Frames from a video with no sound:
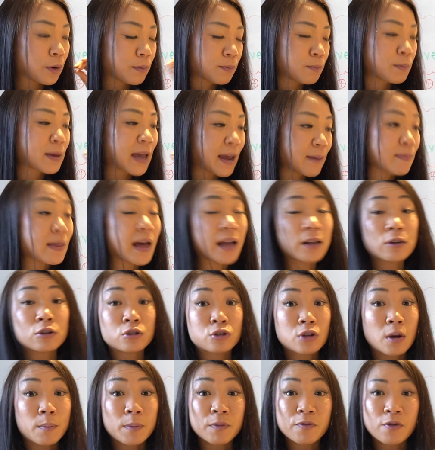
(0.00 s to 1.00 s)
keep that on
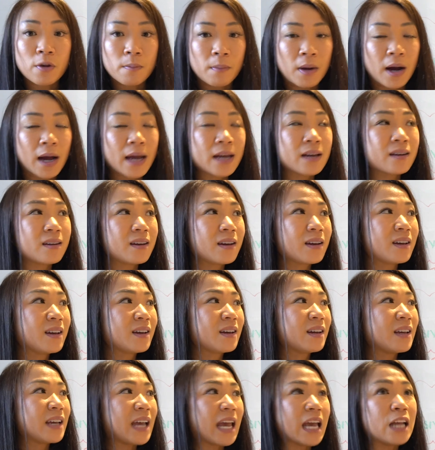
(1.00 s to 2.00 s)
top of your mind,
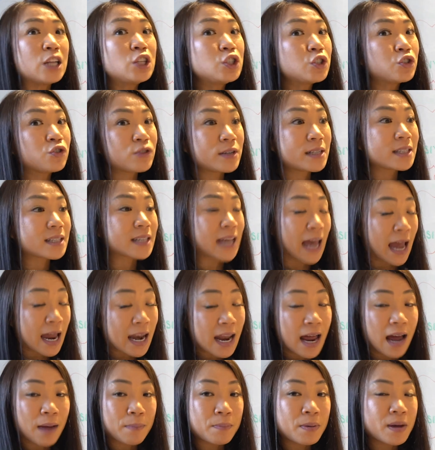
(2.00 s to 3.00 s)
injuries can
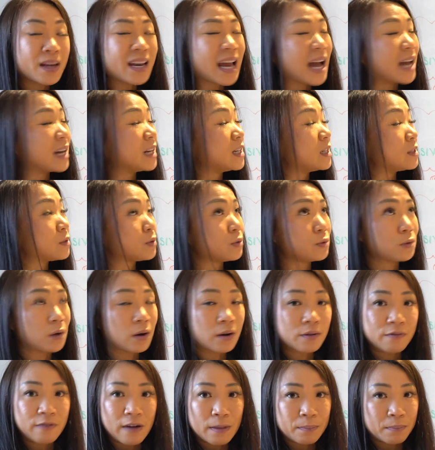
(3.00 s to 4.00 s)
happen, and it is not
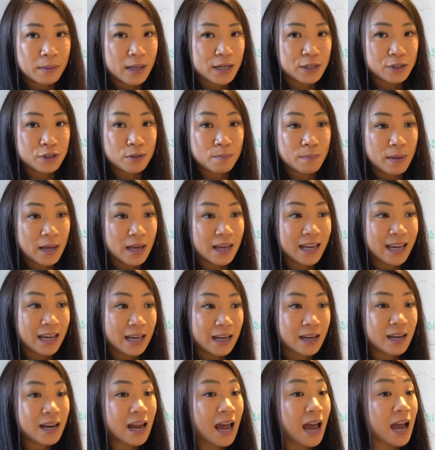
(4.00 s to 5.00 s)
a fun place to be
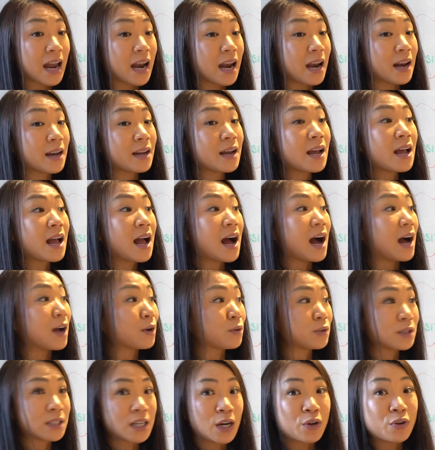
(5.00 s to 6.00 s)
in. And I
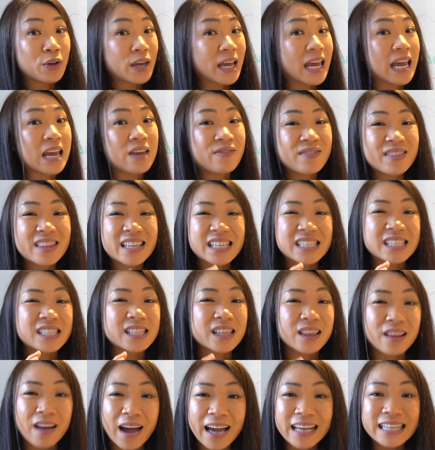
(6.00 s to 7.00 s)
could tell you, even the
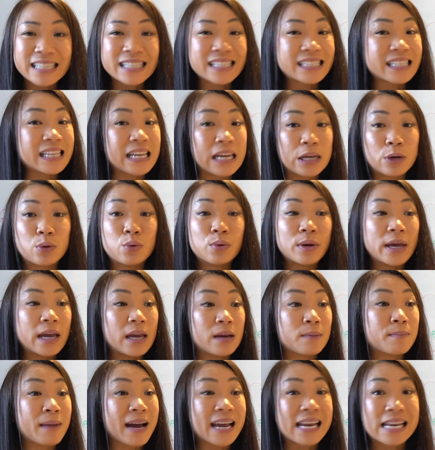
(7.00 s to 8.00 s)
slightest niggle
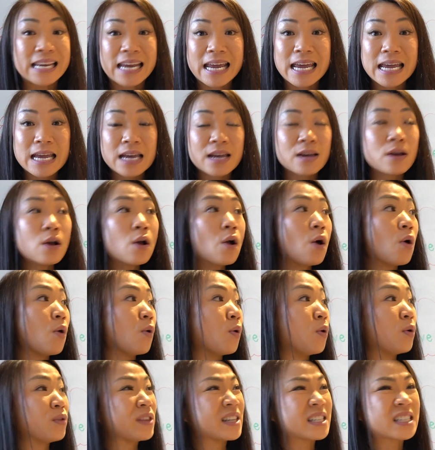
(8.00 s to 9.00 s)
in my knee
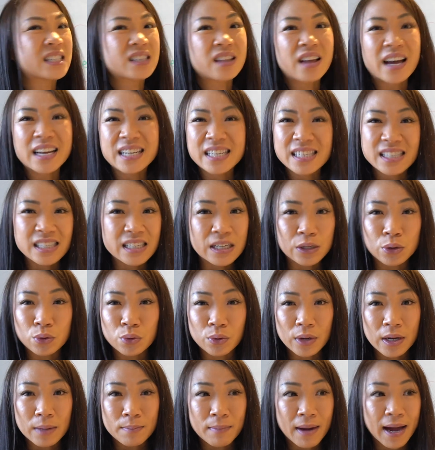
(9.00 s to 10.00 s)
or the slightest niggle
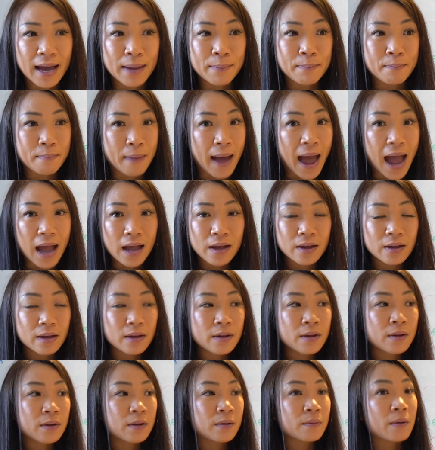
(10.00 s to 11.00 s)
in my back,
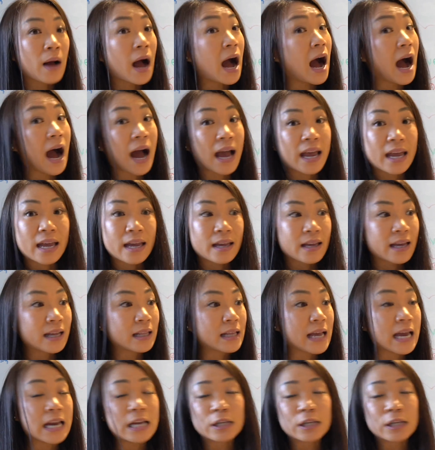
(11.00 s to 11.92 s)
it